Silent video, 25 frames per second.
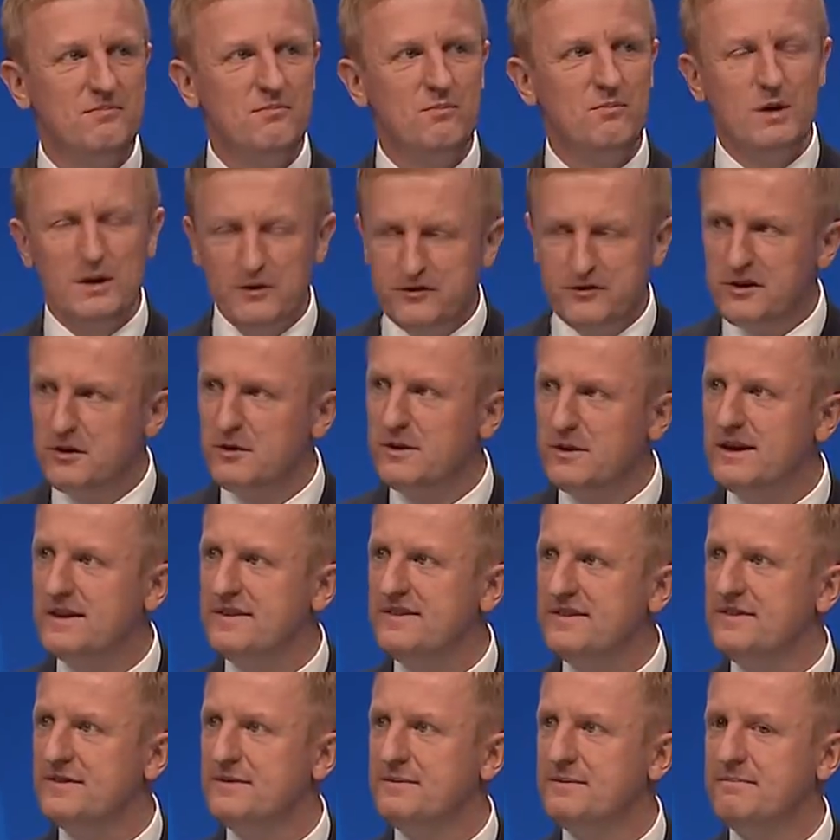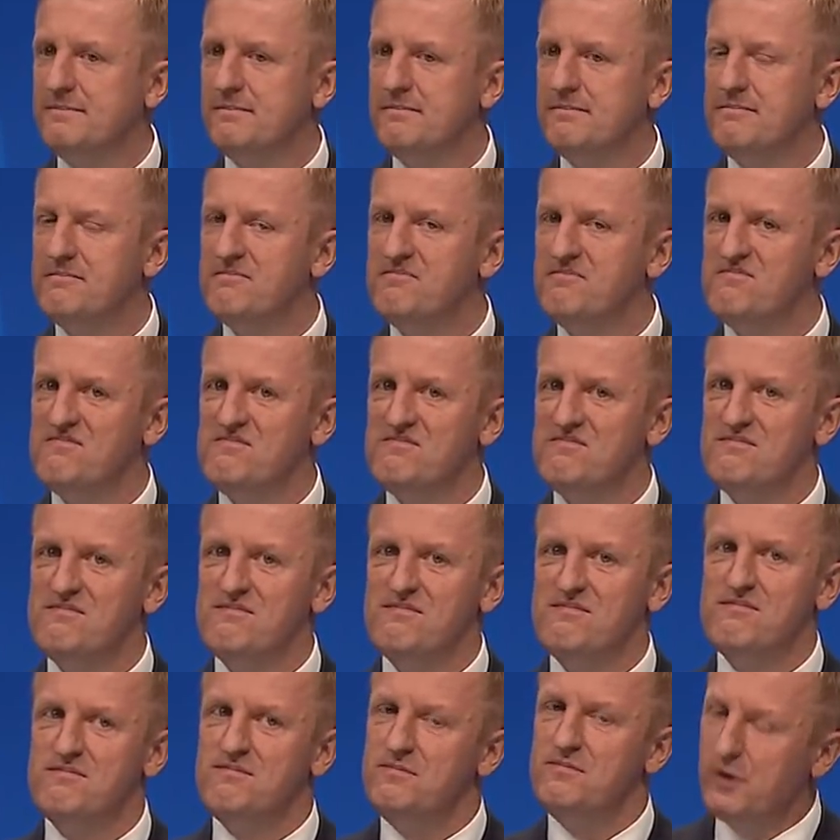we'll do this,
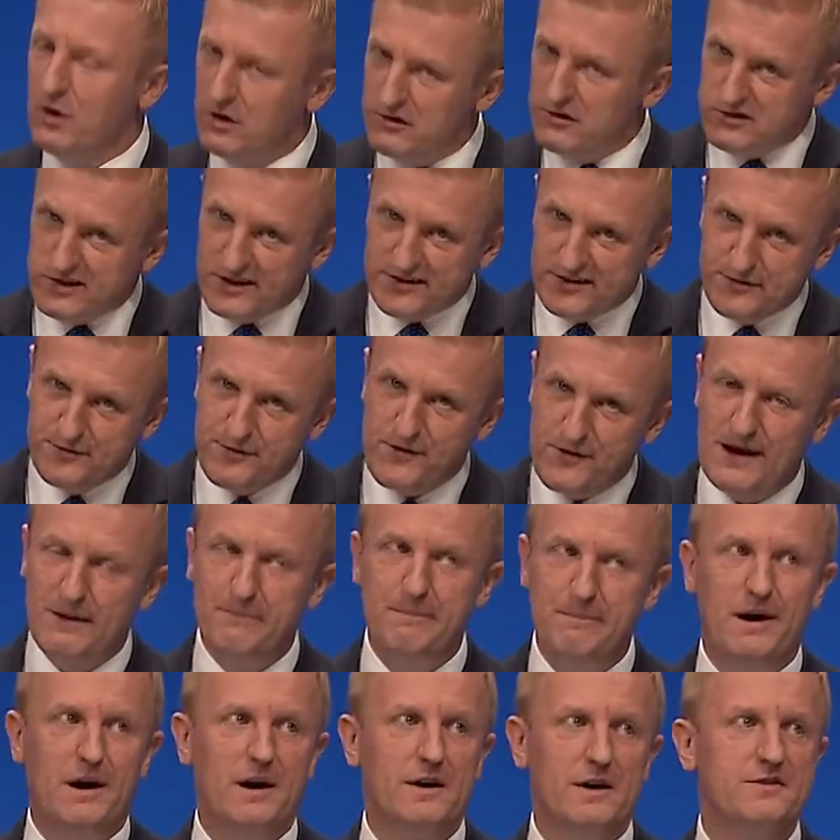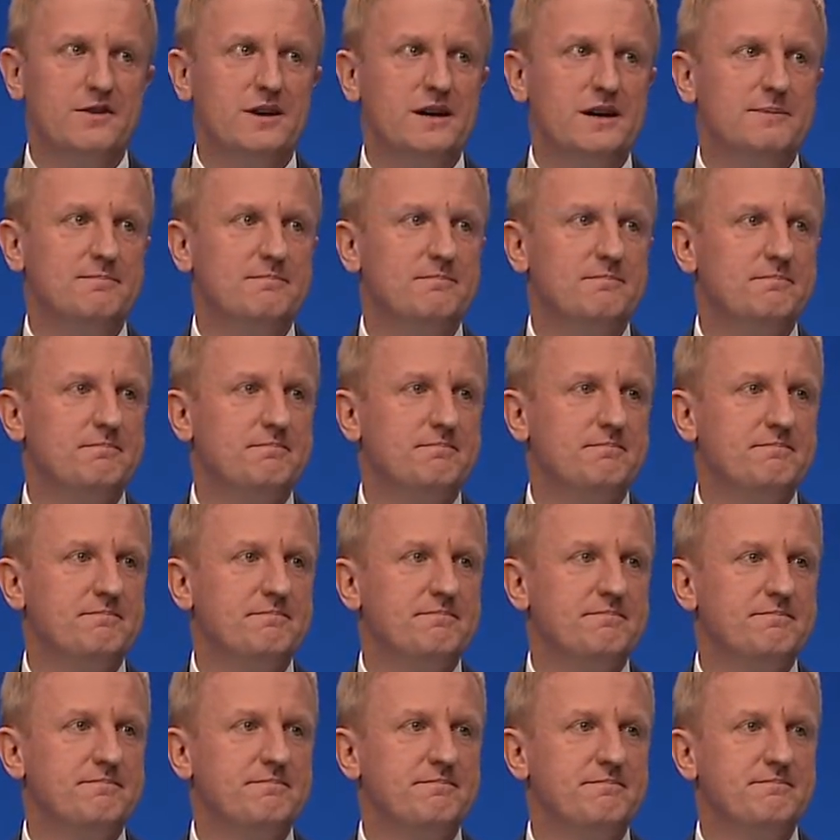not just for our party,
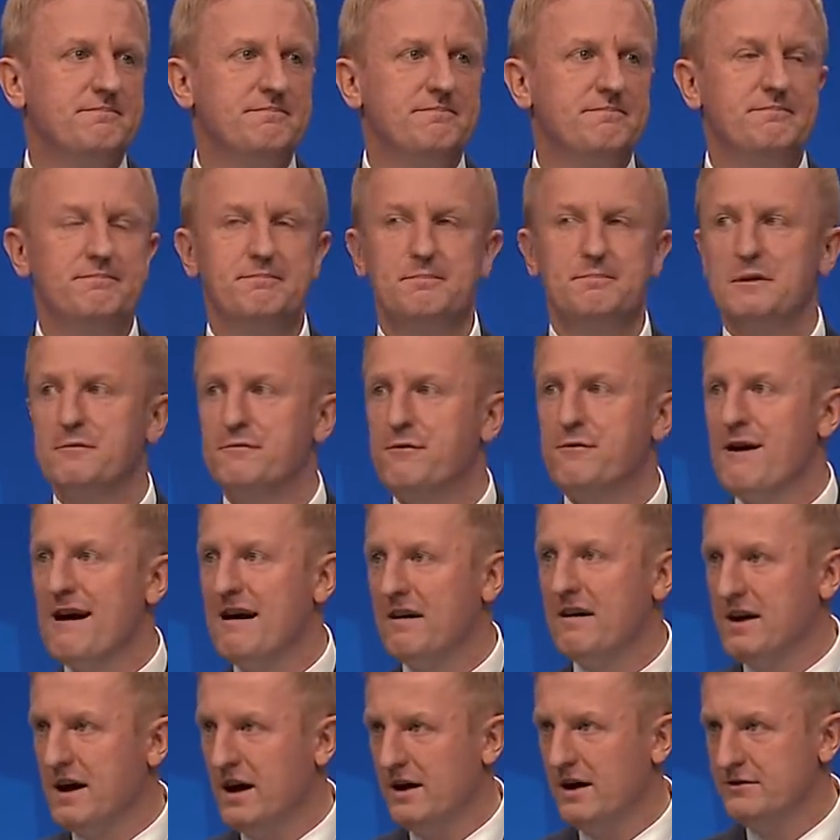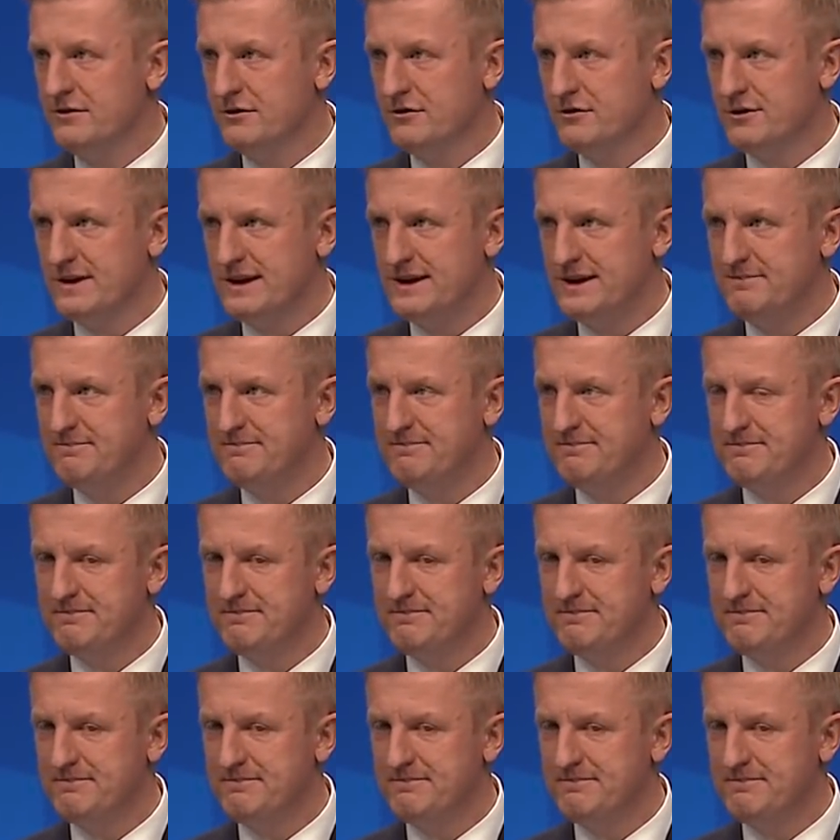but for our country.